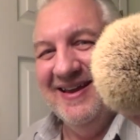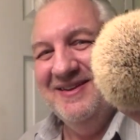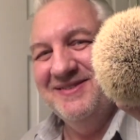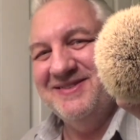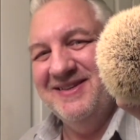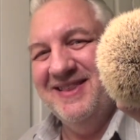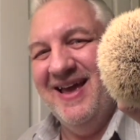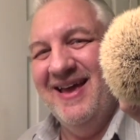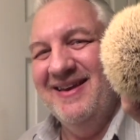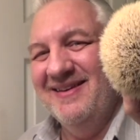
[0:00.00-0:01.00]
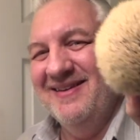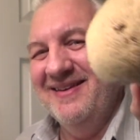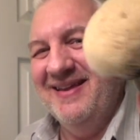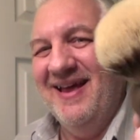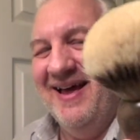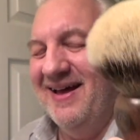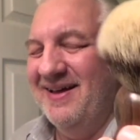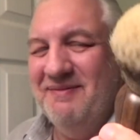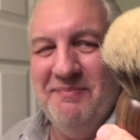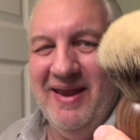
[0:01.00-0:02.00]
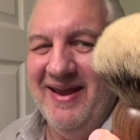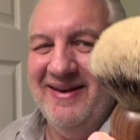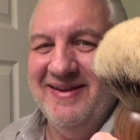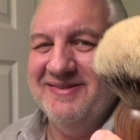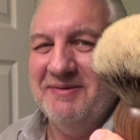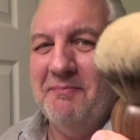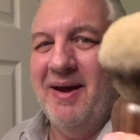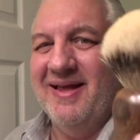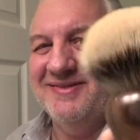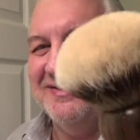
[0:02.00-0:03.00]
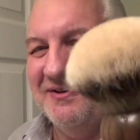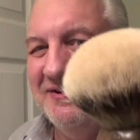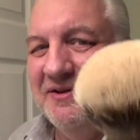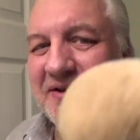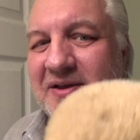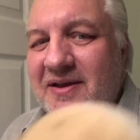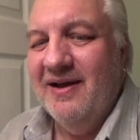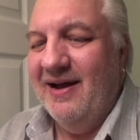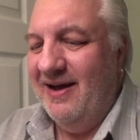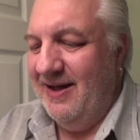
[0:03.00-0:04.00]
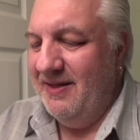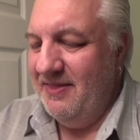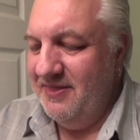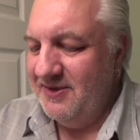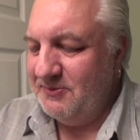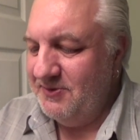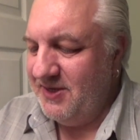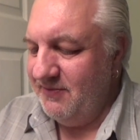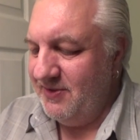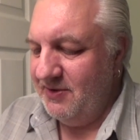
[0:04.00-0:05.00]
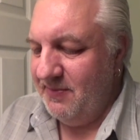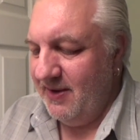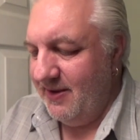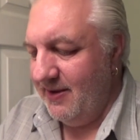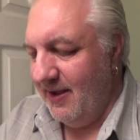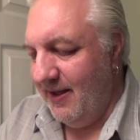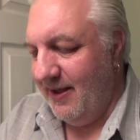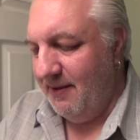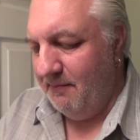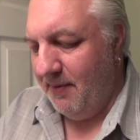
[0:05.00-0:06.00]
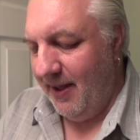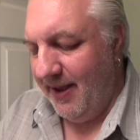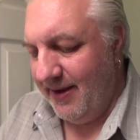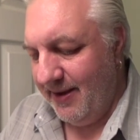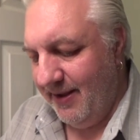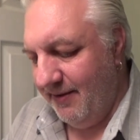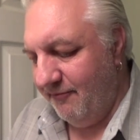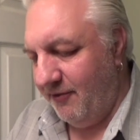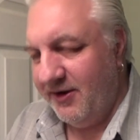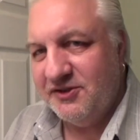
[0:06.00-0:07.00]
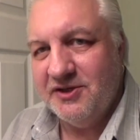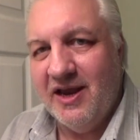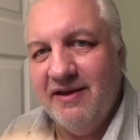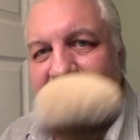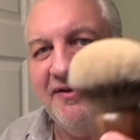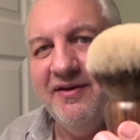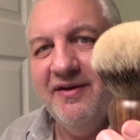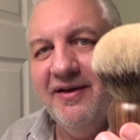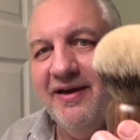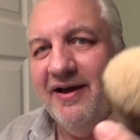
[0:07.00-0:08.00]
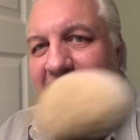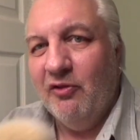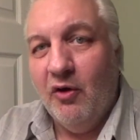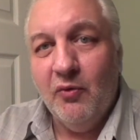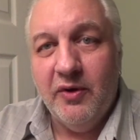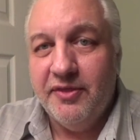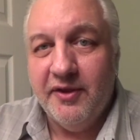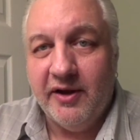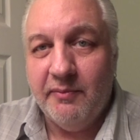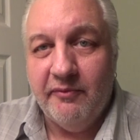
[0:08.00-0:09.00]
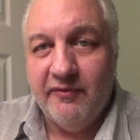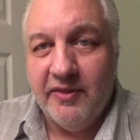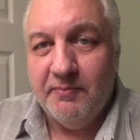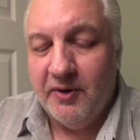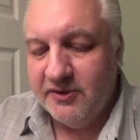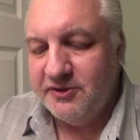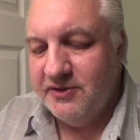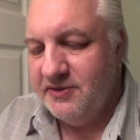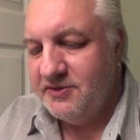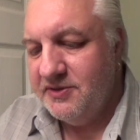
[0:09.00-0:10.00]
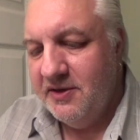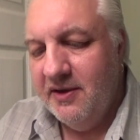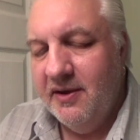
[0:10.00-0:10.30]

Can you see that? man, it's a monster. Uh, this was given to me uh, by uh, Frank Shave, along with a couple of other brushes.